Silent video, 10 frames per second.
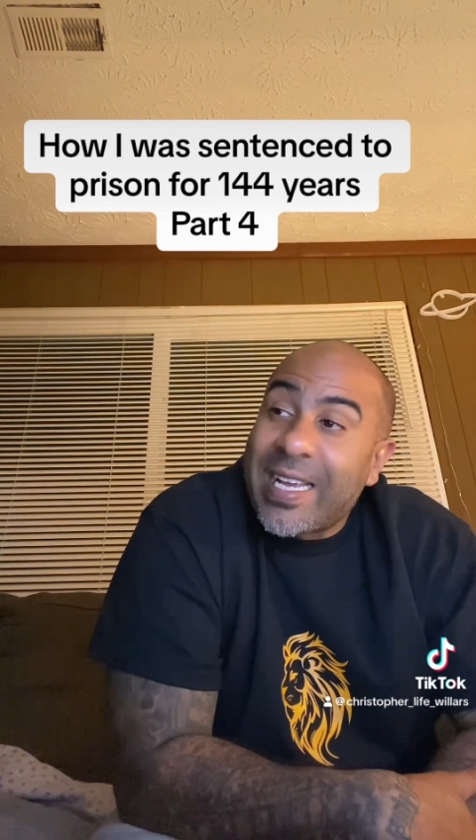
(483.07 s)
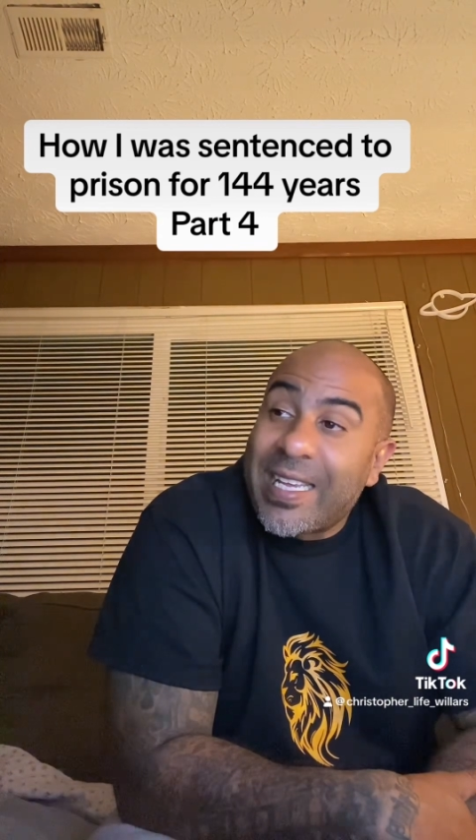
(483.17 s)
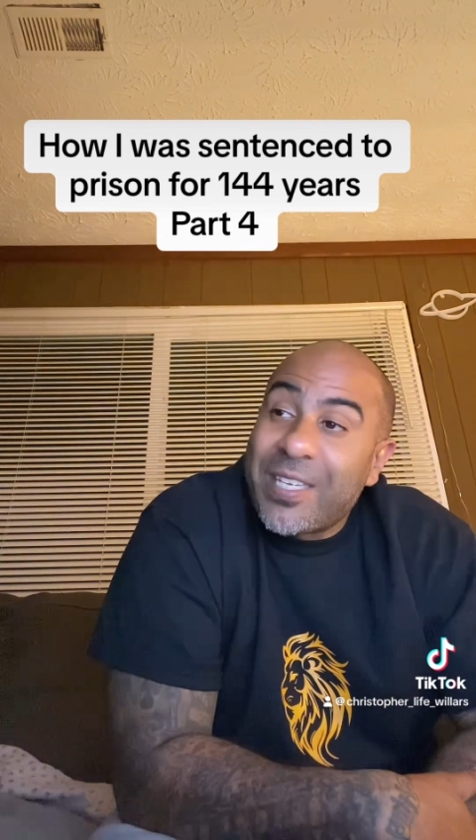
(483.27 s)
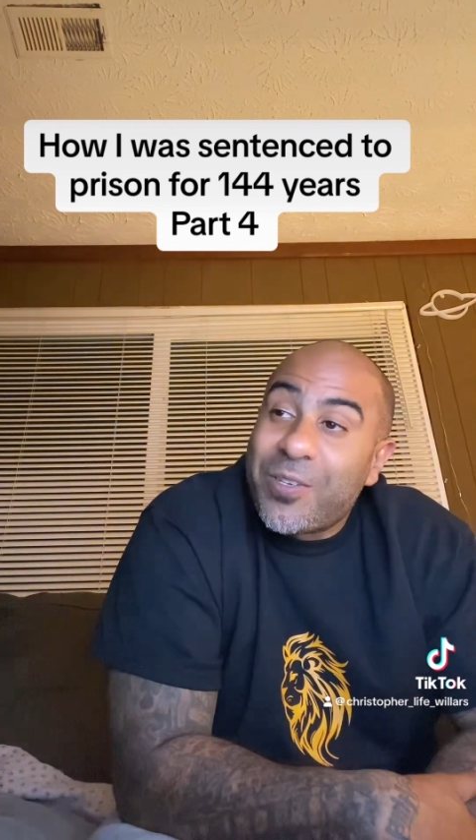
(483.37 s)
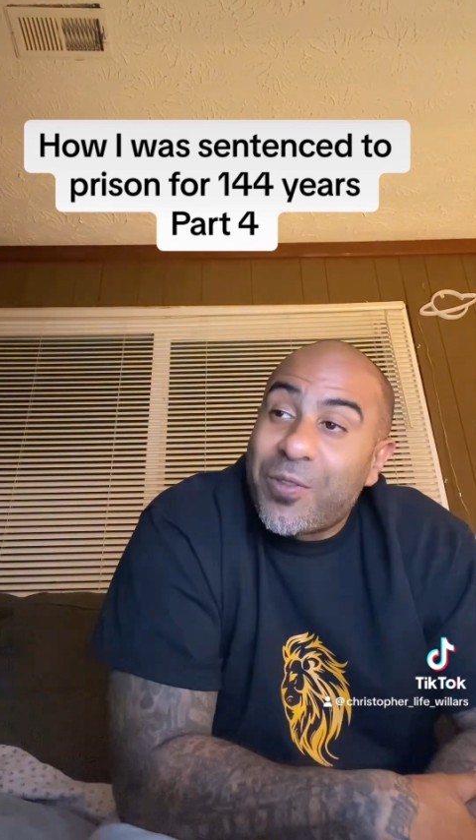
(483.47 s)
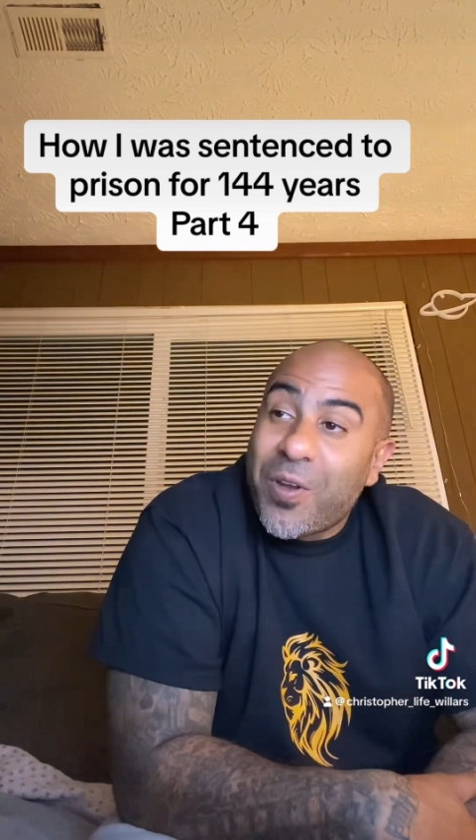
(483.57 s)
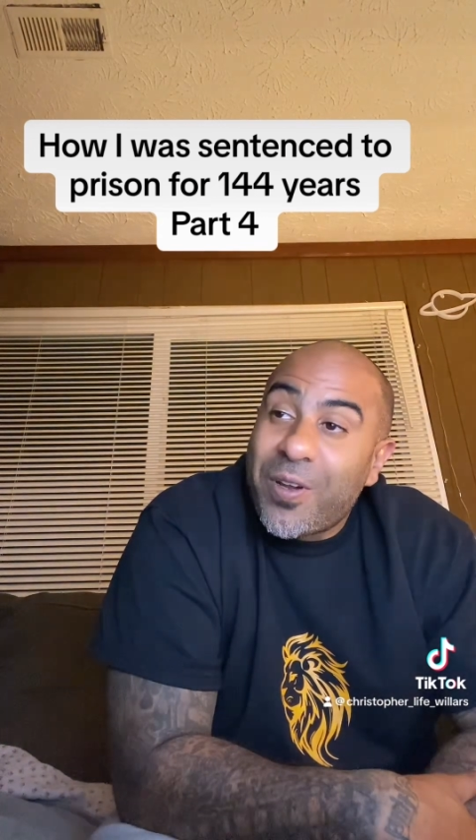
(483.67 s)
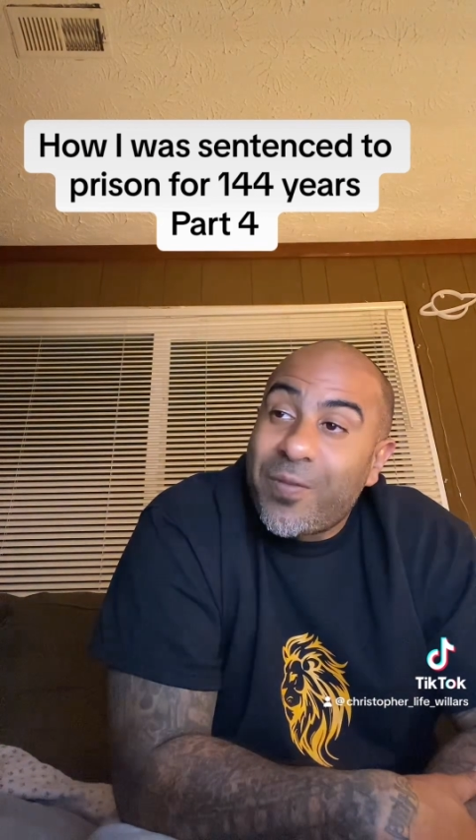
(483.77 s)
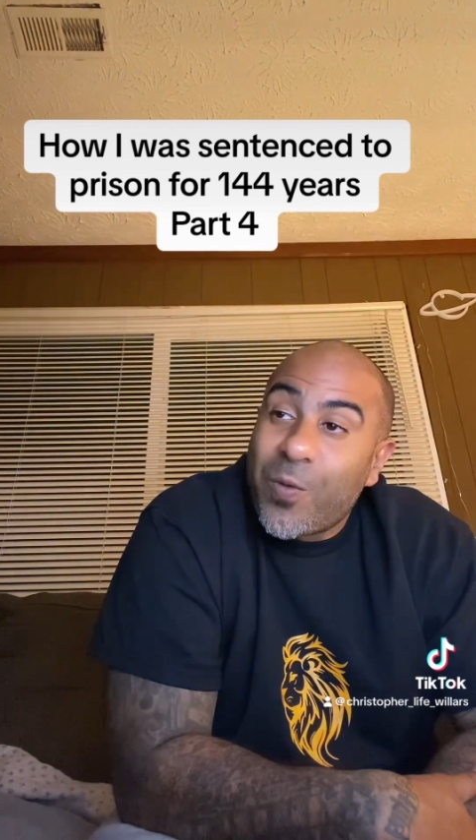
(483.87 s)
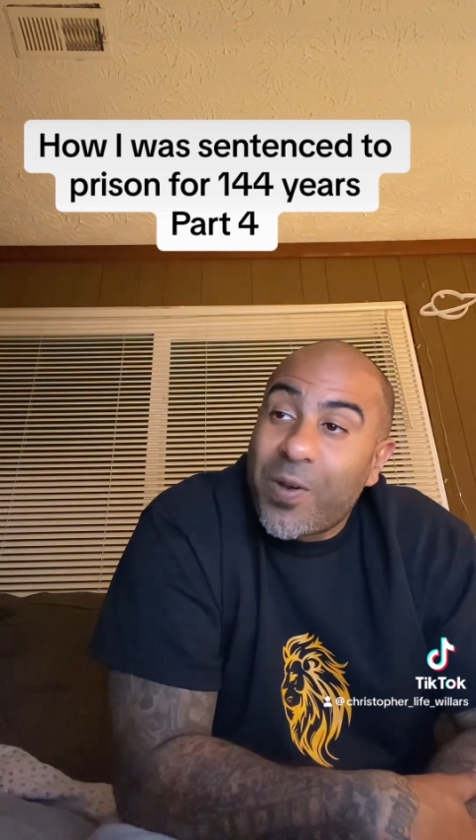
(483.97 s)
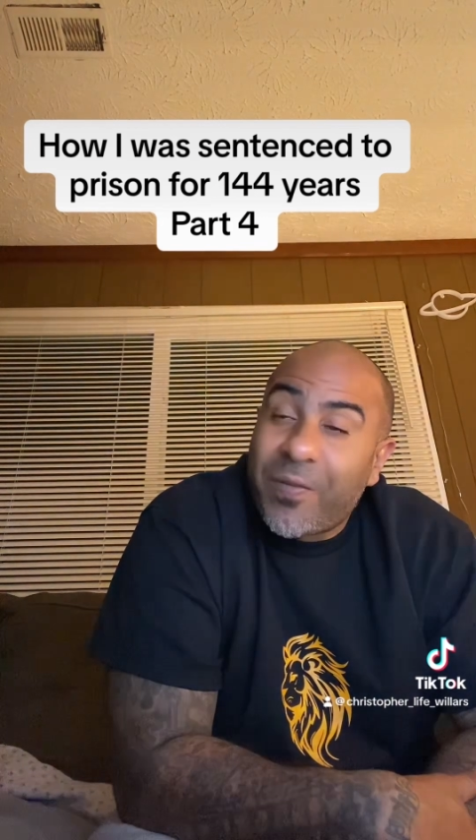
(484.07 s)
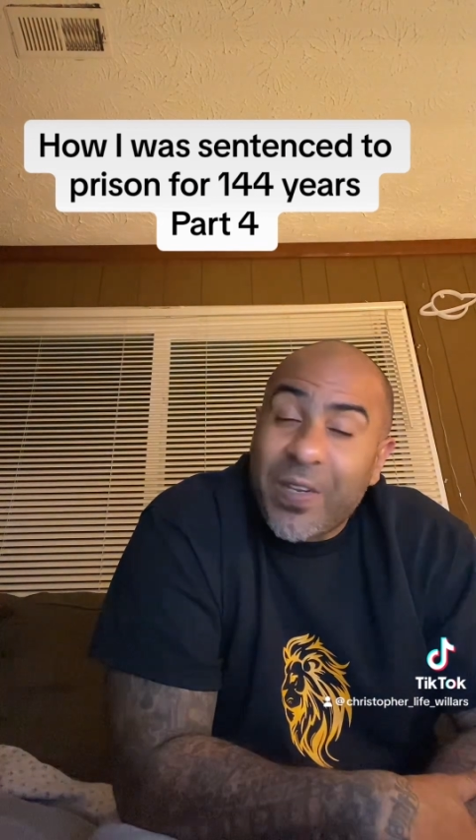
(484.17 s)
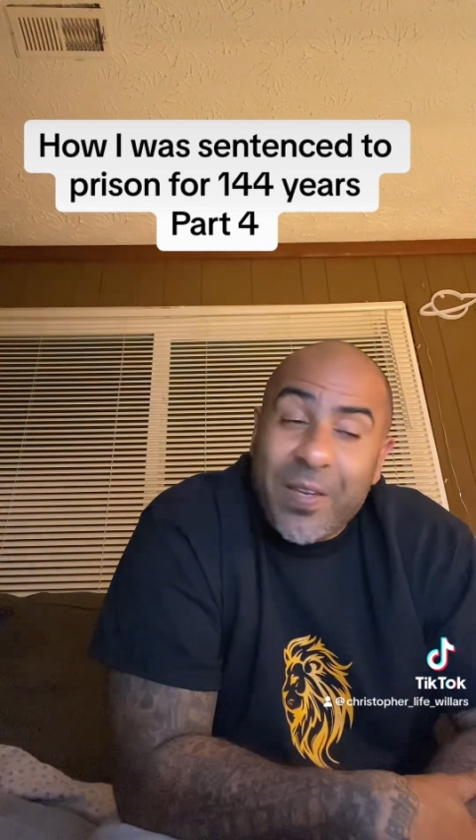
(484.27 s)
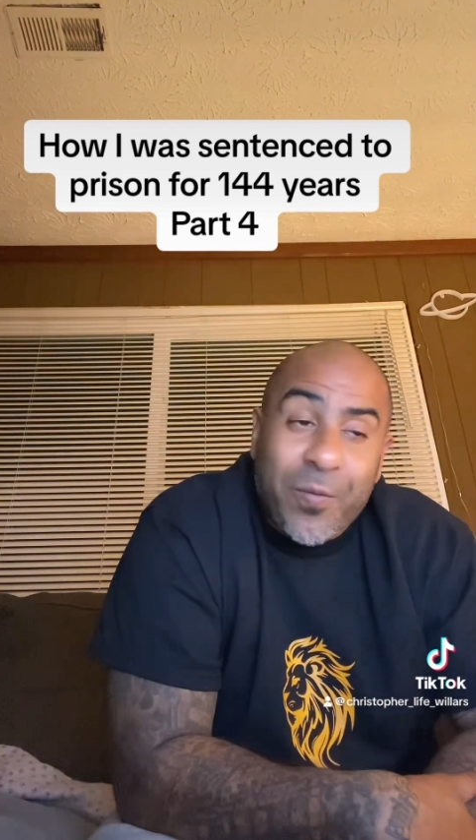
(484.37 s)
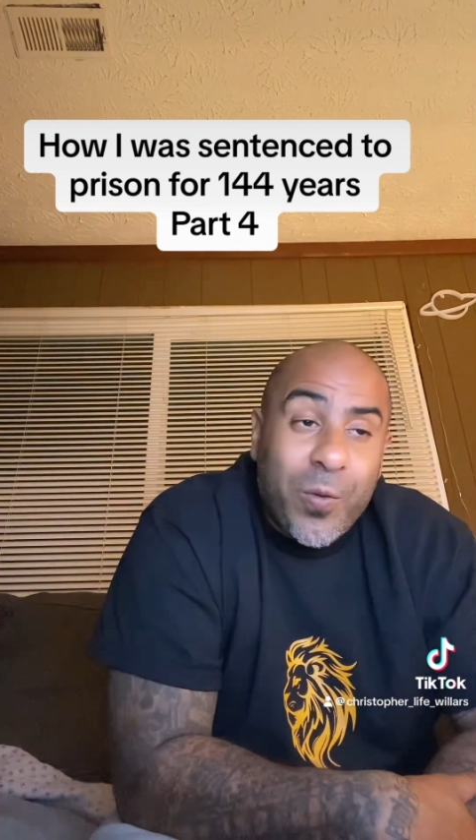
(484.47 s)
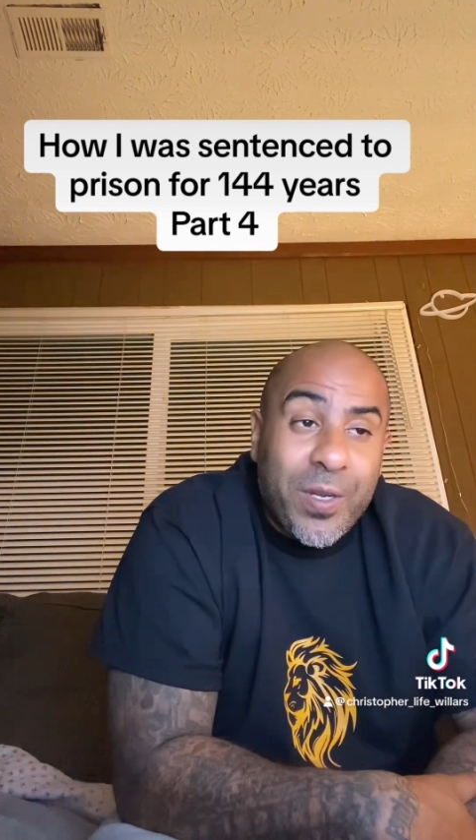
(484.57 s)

I can get you 34 to 54